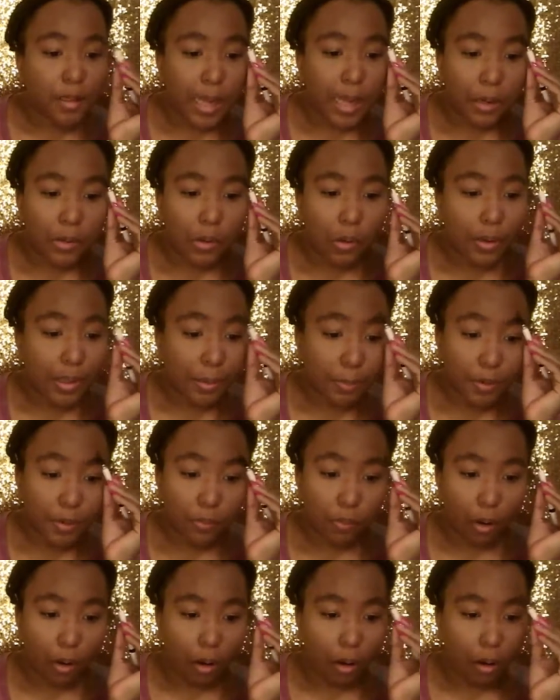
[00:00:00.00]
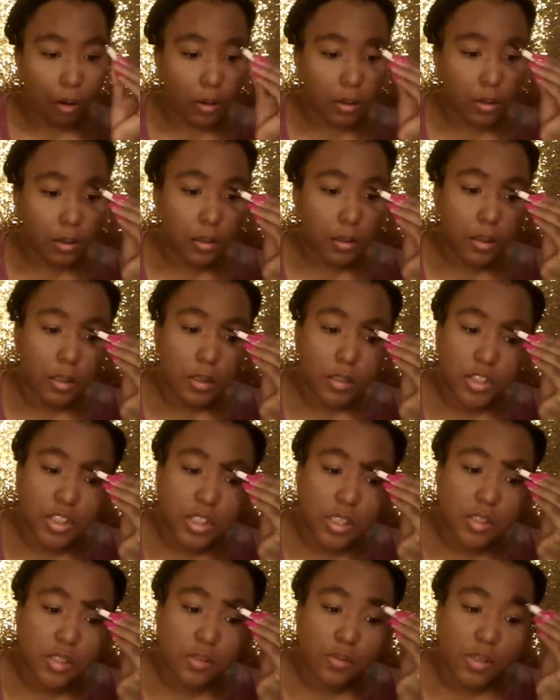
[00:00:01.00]
now don't get me wrong.
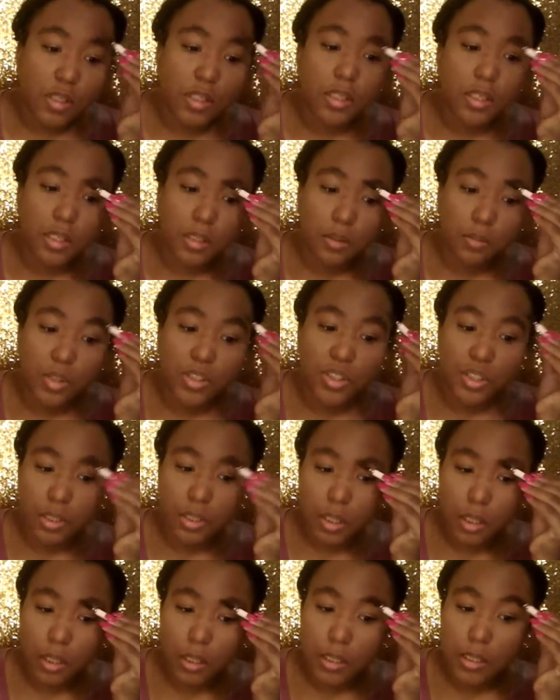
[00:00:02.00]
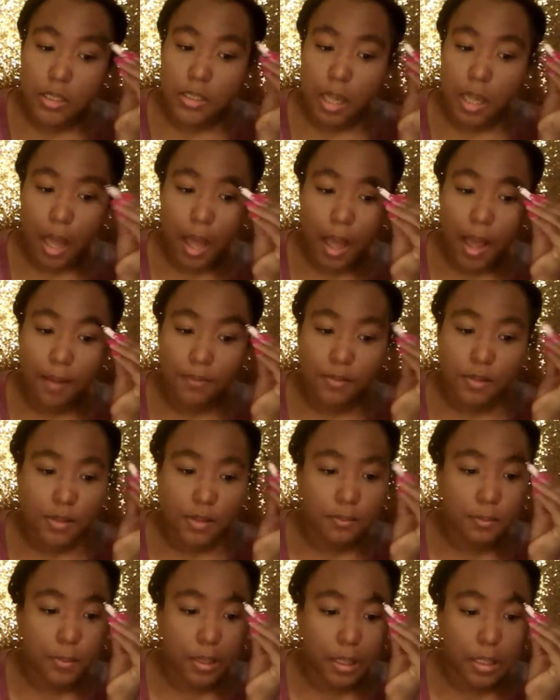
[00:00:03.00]
She's really good at what she does. I have to
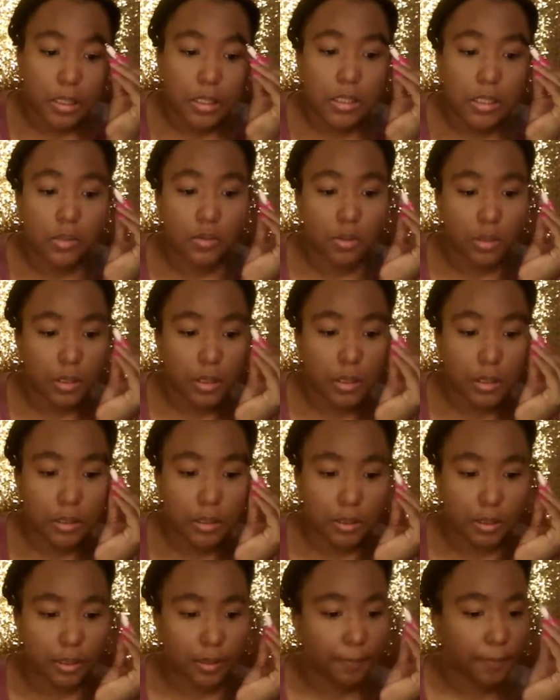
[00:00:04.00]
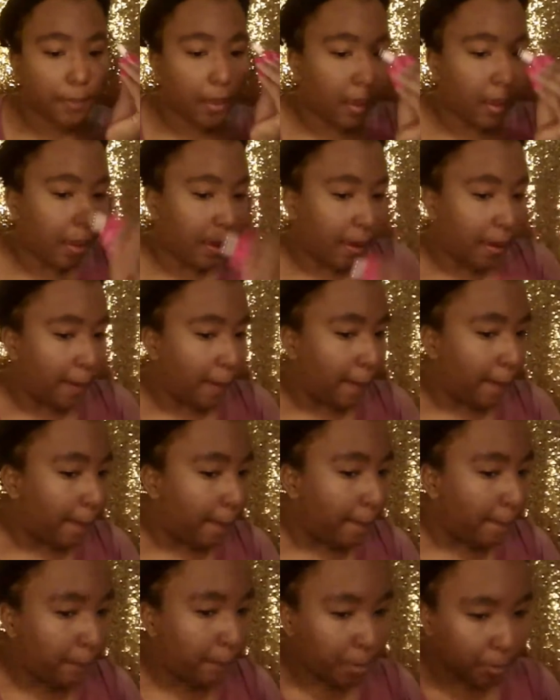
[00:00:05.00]
admit. She's really good.
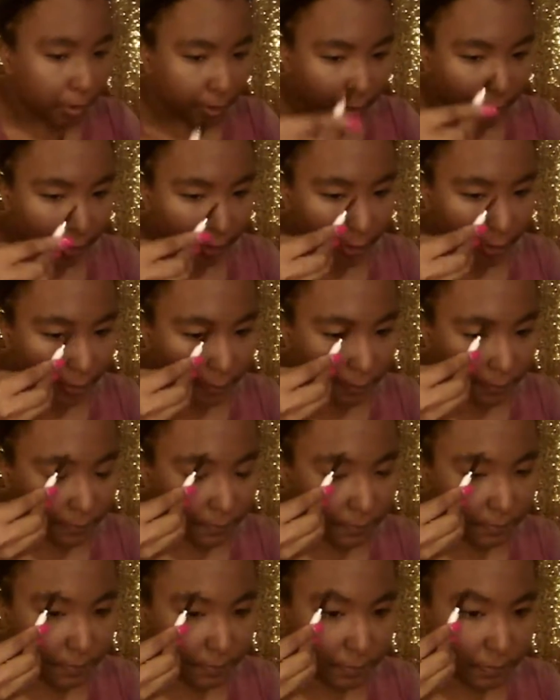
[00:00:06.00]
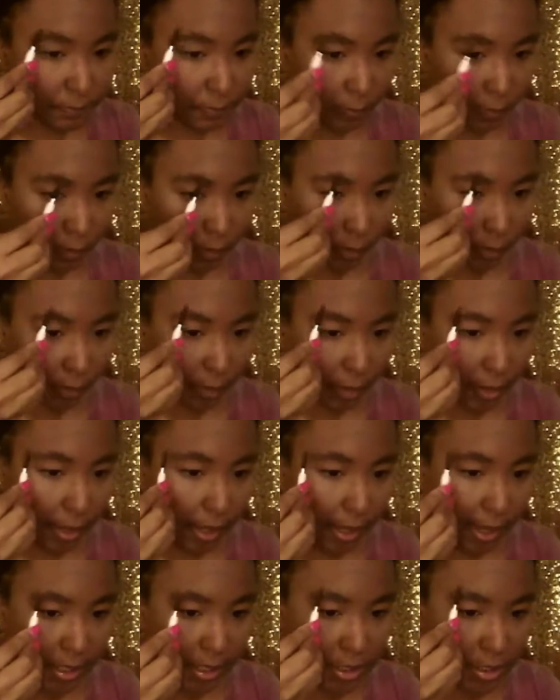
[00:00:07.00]
But
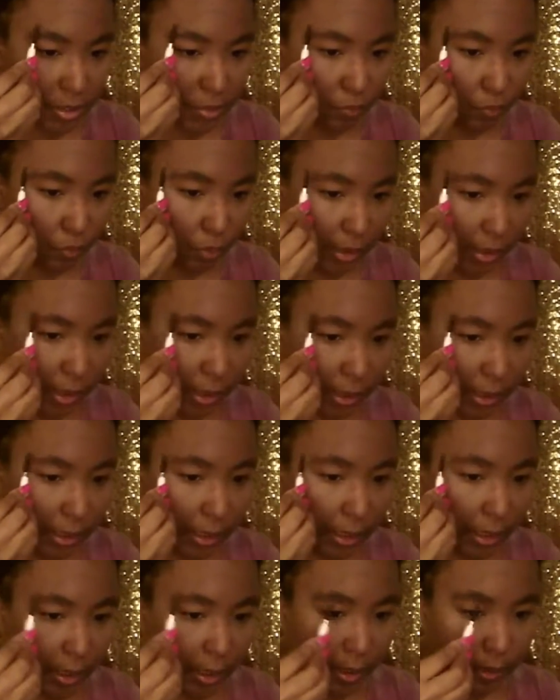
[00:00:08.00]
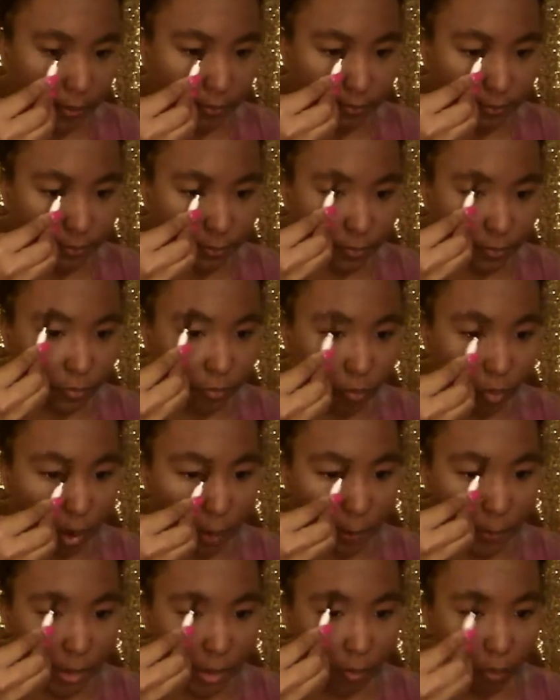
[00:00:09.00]
it just really
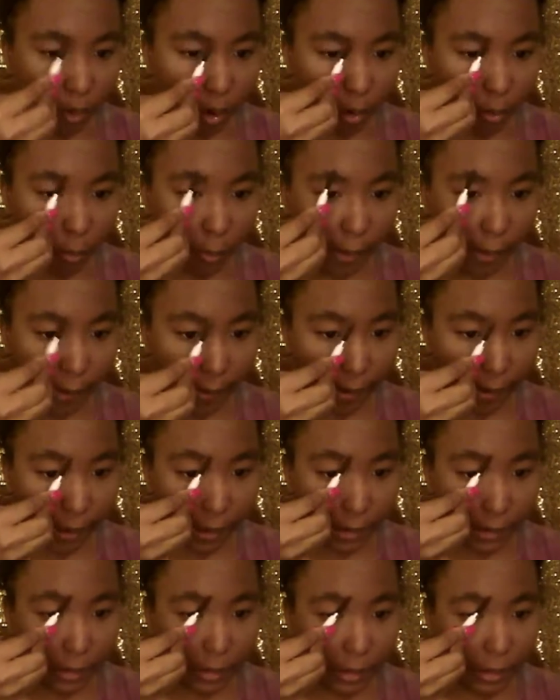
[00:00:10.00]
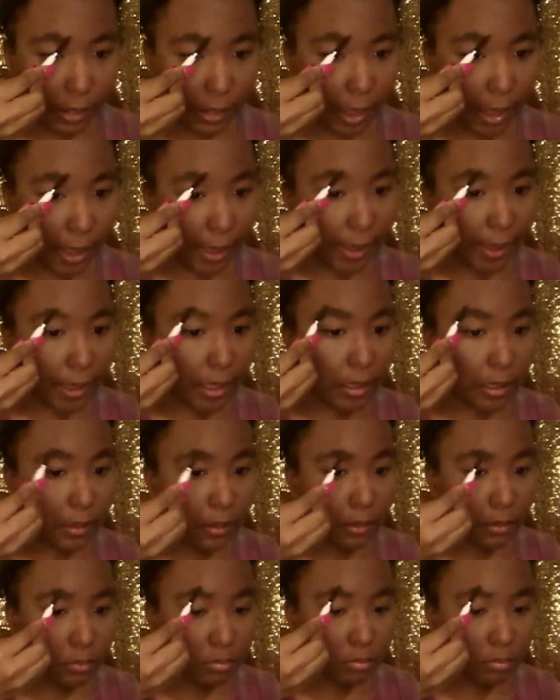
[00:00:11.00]
rubbed me the wrong way. Like,